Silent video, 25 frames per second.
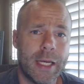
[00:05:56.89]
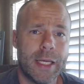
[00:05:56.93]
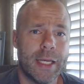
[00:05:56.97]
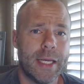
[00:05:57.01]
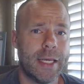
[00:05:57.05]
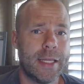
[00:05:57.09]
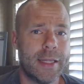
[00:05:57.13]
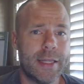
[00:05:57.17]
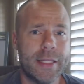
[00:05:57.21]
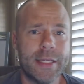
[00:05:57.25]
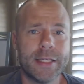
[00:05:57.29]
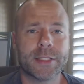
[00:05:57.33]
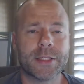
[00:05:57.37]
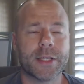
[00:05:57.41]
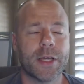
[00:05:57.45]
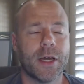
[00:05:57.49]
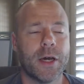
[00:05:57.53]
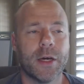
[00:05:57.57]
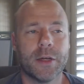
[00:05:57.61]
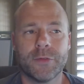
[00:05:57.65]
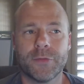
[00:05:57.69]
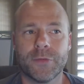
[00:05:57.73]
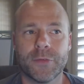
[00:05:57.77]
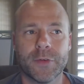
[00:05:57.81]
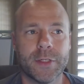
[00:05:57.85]
in this
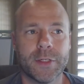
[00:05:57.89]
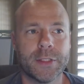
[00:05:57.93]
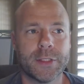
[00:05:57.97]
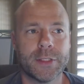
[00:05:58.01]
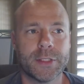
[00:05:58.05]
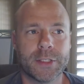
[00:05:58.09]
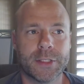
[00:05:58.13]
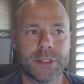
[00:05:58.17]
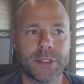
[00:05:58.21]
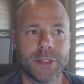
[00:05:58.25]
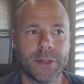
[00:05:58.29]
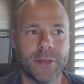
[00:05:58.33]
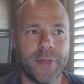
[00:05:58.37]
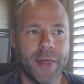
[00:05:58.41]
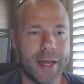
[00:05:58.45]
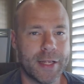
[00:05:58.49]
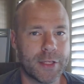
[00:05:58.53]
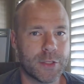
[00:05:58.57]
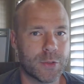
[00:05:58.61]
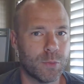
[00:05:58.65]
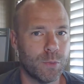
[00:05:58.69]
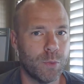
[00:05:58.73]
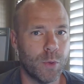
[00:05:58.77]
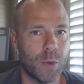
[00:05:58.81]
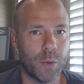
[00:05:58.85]
conference
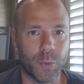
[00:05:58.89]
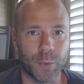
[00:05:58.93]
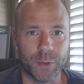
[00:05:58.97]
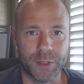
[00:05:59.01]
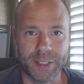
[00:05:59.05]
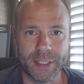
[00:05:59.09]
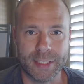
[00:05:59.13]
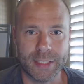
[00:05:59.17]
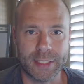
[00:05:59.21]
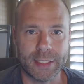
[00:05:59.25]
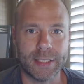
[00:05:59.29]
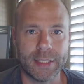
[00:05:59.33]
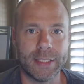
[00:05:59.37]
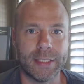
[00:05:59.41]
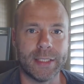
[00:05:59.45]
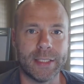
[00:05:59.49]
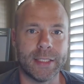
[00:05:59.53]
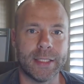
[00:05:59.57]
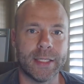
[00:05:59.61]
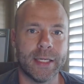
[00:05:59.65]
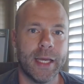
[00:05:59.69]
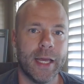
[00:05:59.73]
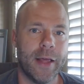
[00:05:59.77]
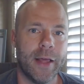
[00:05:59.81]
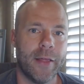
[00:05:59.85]
that's what we're seeing.